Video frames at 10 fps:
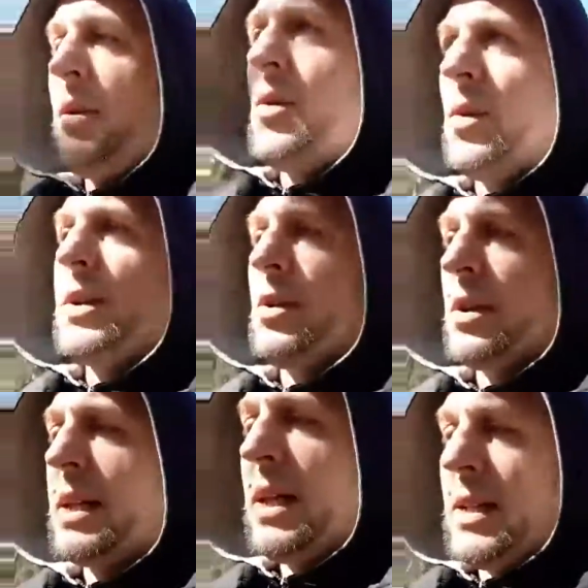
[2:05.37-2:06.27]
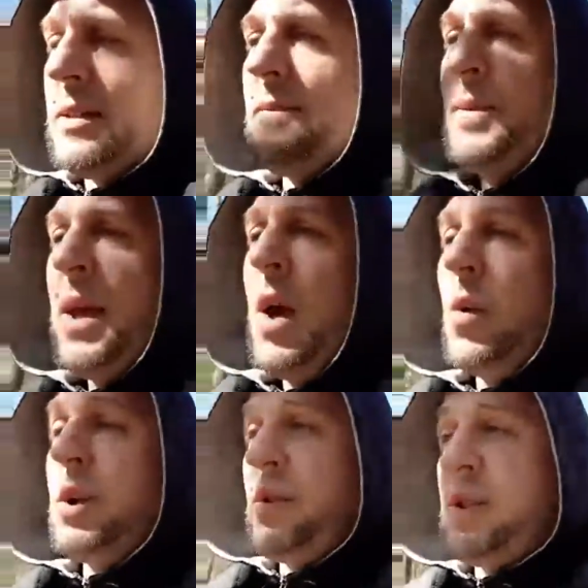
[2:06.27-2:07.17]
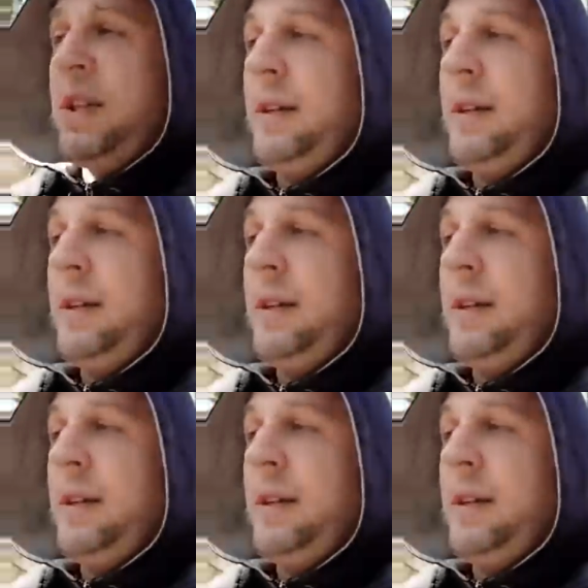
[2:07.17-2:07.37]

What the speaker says: when you're a kid, what do you see?